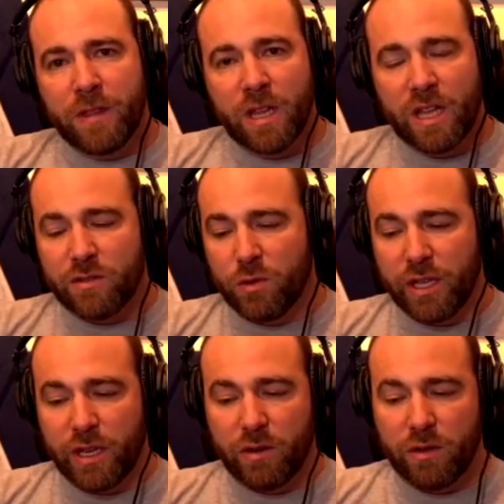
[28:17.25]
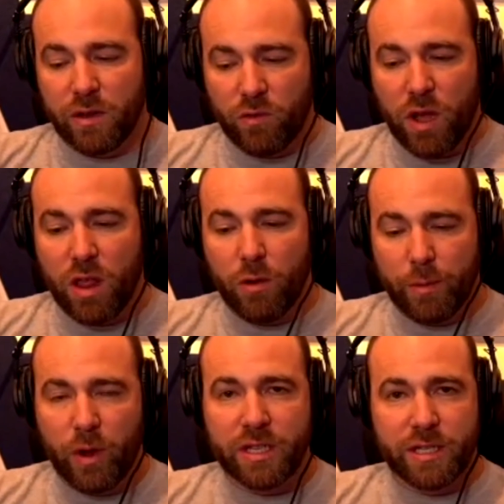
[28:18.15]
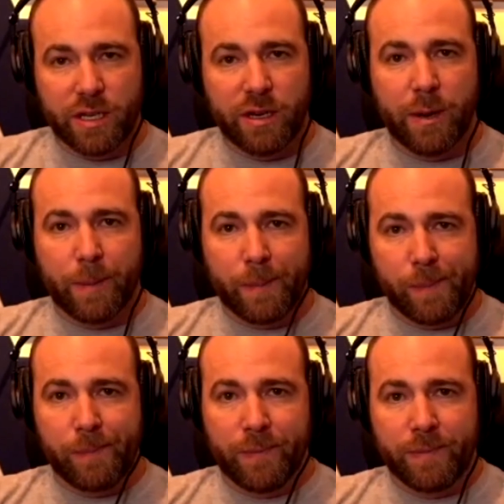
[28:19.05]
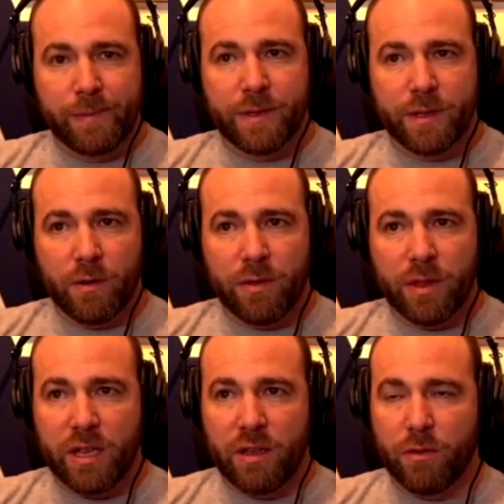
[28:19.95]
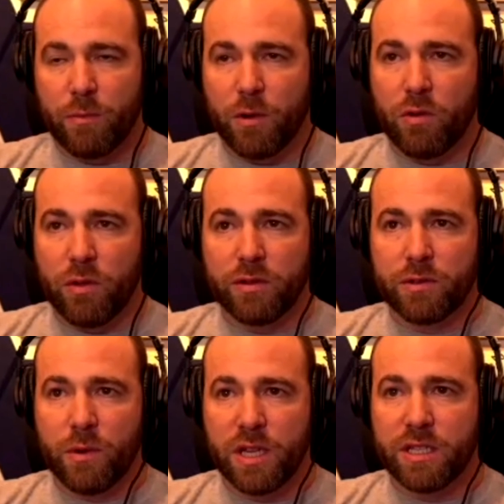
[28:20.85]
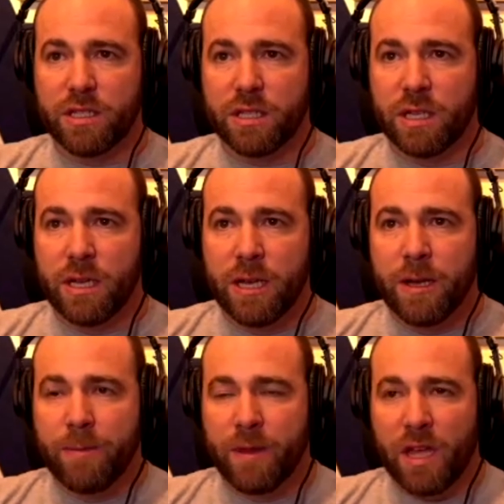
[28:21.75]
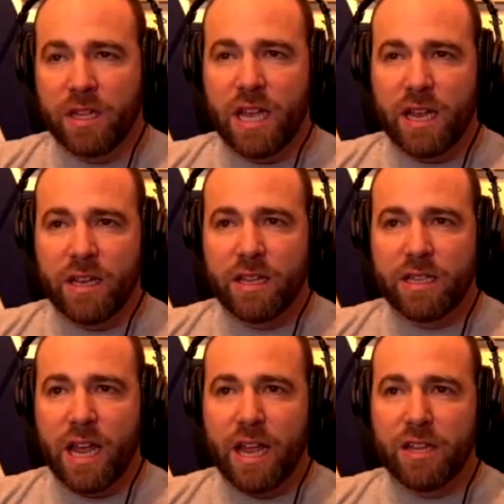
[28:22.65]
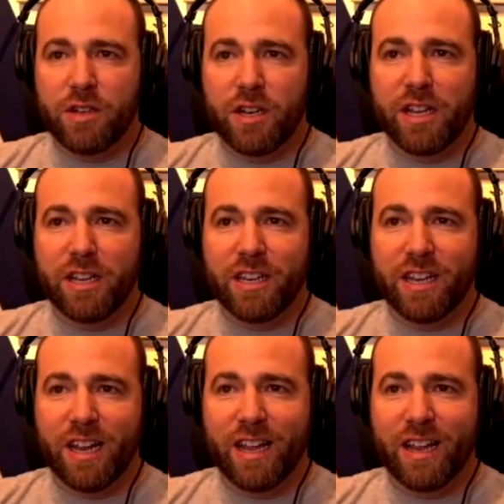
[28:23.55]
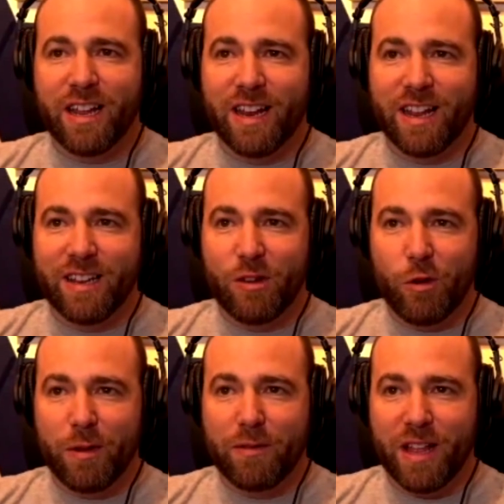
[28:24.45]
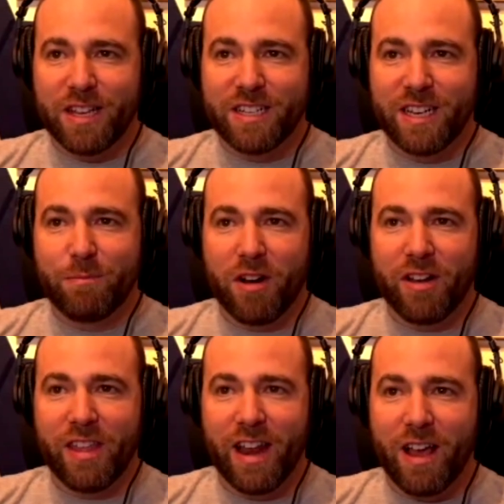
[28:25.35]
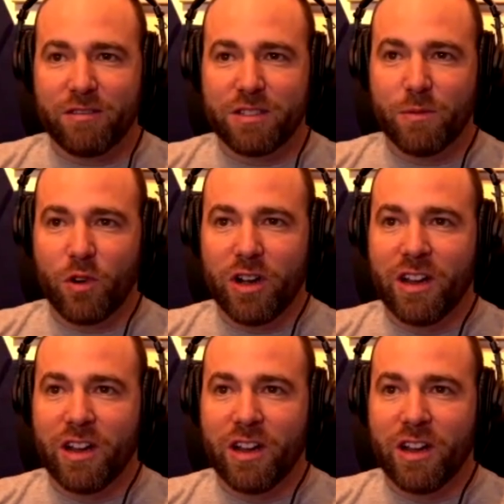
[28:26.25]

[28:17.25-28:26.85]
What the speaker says: That's a really good follow-up question. So thank you for both of those questions. Does that answer it? Do you want me to flesh any part of that out some more?